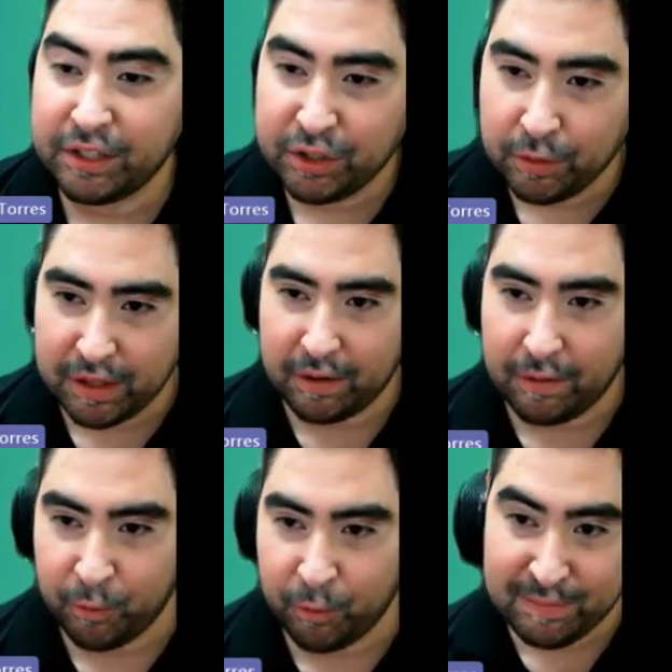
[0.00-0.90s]

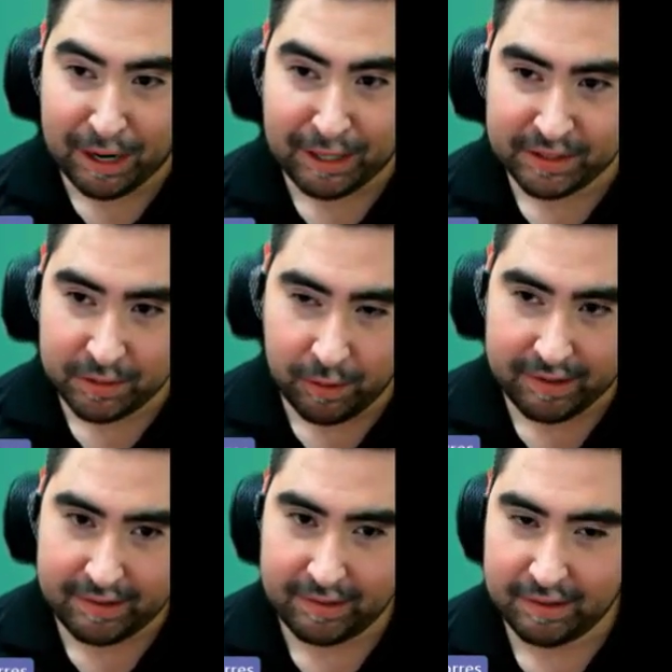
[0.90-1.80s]
student response
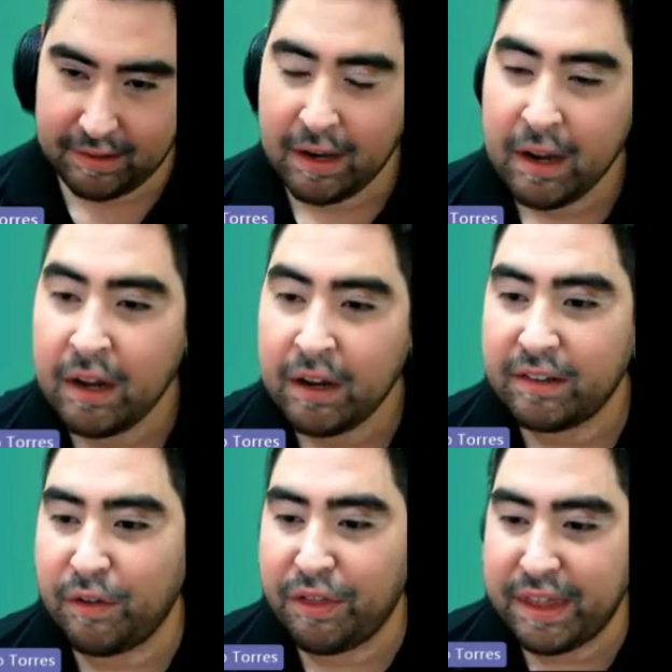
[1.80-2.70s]
questions.
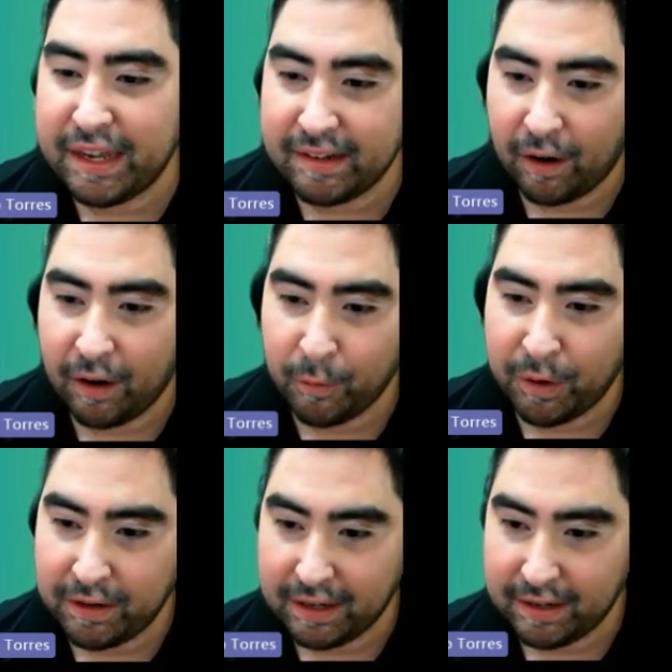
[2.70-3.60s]
So these
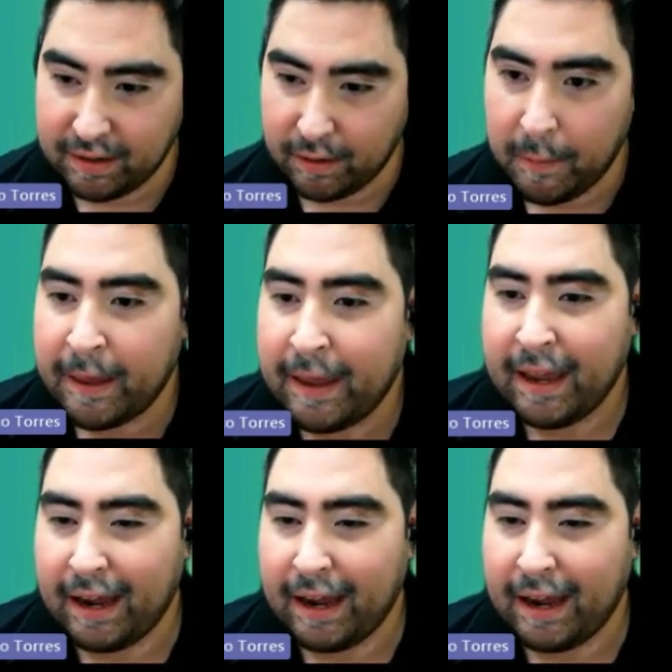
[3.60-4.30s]
are what you can do.